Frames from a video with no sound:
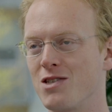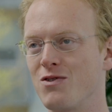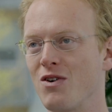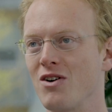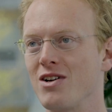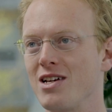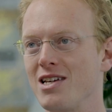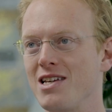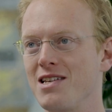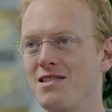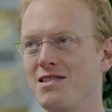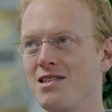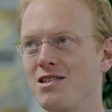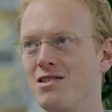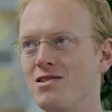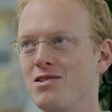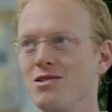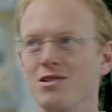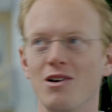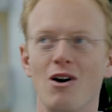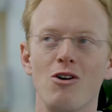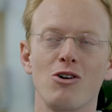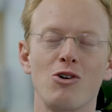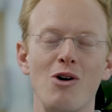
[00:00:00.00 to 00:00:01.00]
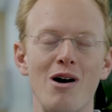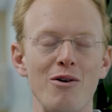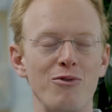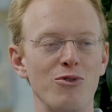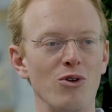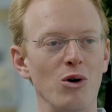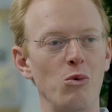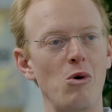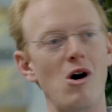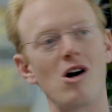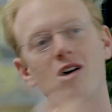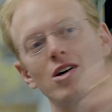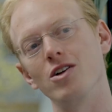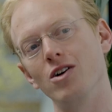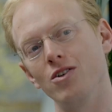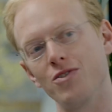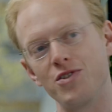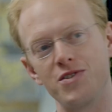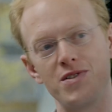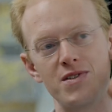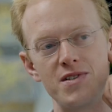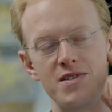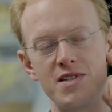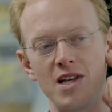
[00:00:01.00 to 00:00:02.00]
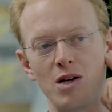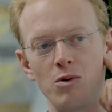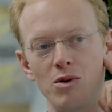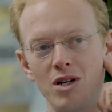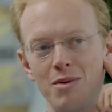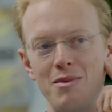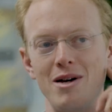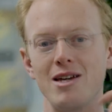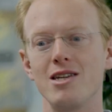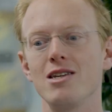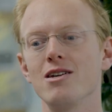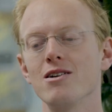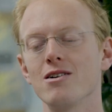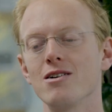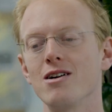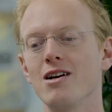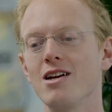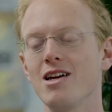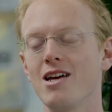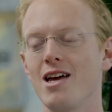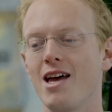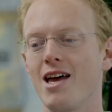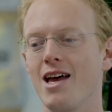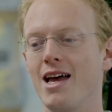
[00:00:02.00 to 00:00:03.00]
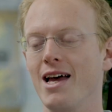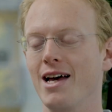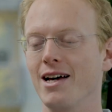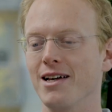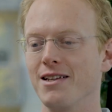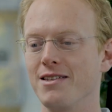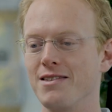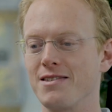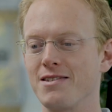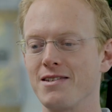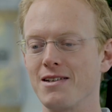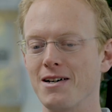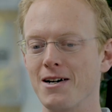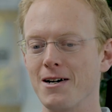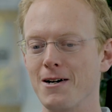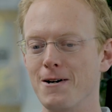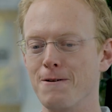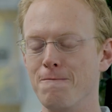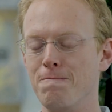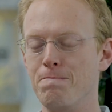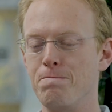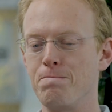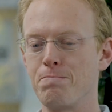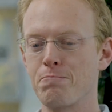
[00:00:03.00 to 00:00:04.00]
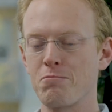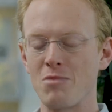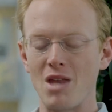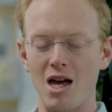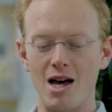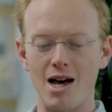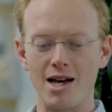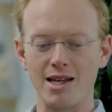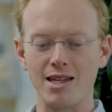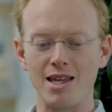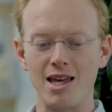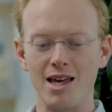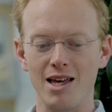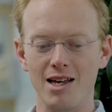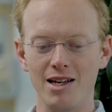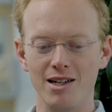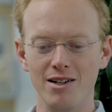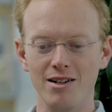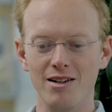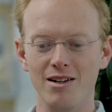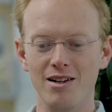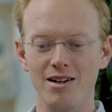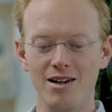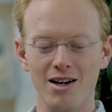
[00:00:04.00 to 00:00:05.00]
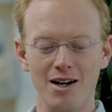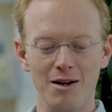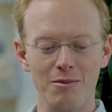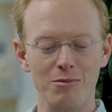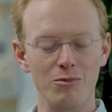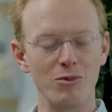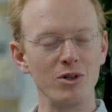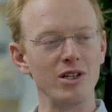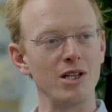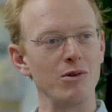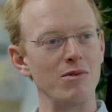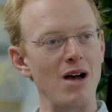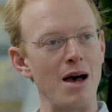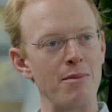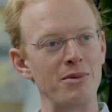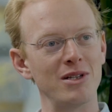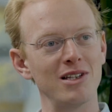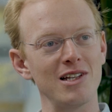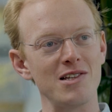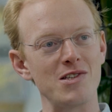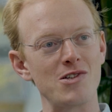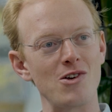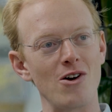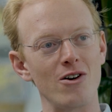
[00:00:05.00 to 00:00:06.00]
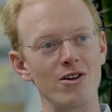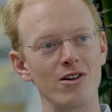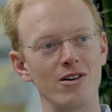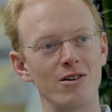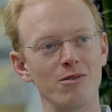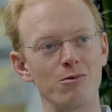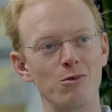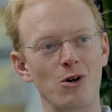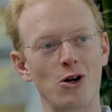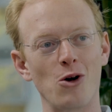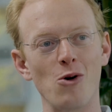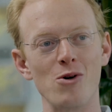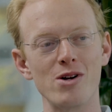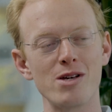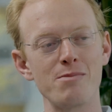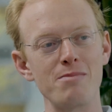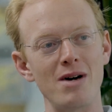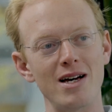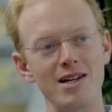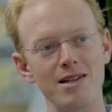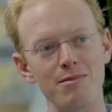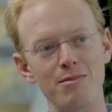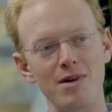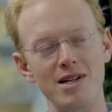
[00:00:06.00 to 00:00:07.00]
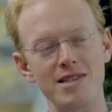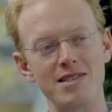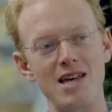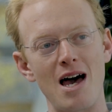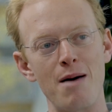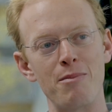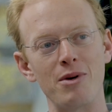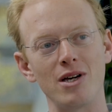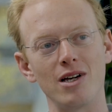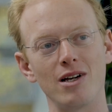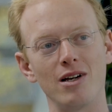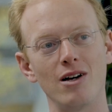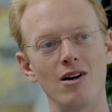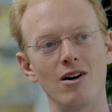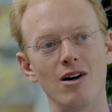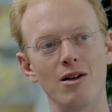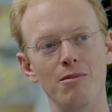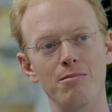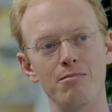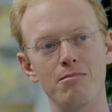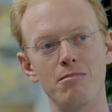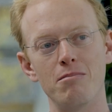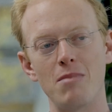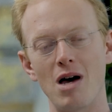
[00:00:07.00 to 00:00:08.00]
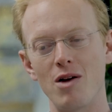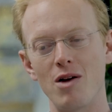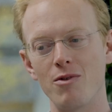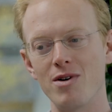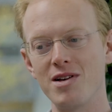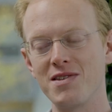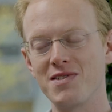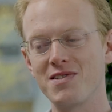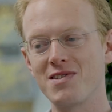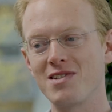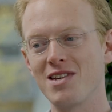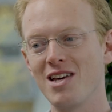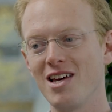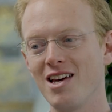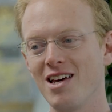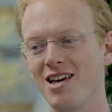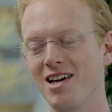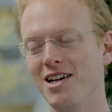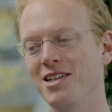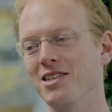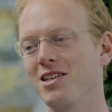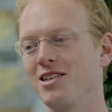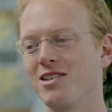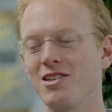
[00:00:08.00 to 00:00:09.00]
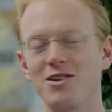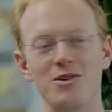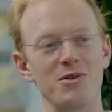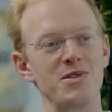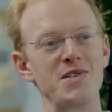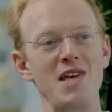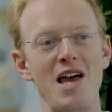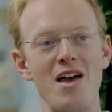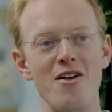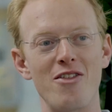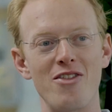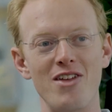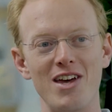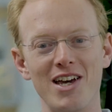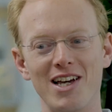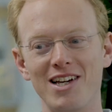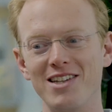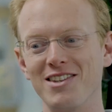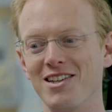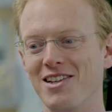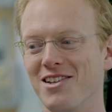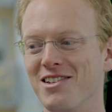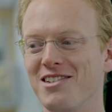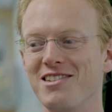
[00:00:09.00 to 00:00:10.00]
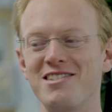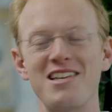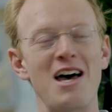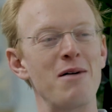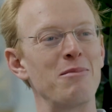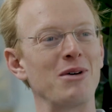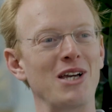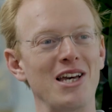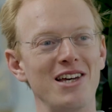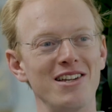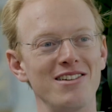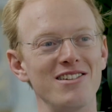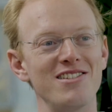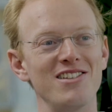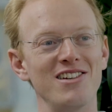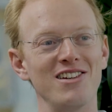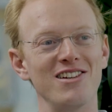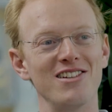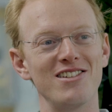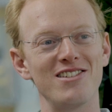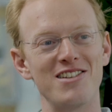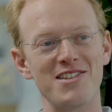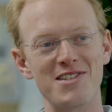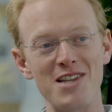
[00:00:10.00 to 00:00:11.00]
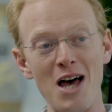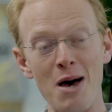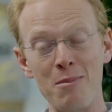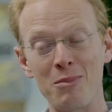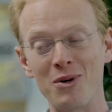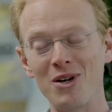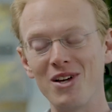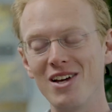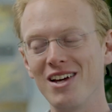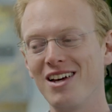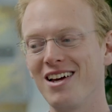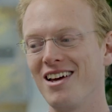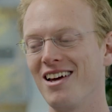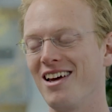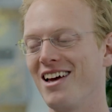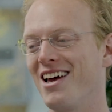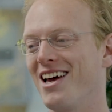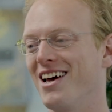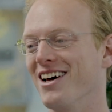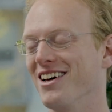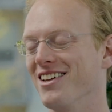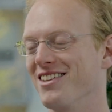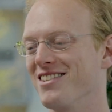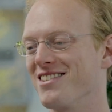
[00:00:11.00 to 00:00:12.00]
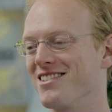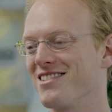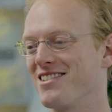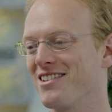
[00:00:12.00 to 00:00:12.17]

very easy to, I'll go out for a walk and I'll just stick one in my ear, and I can really rapidly start a recording by tapping on my wrist, and then say a thing and then tap again to stop. And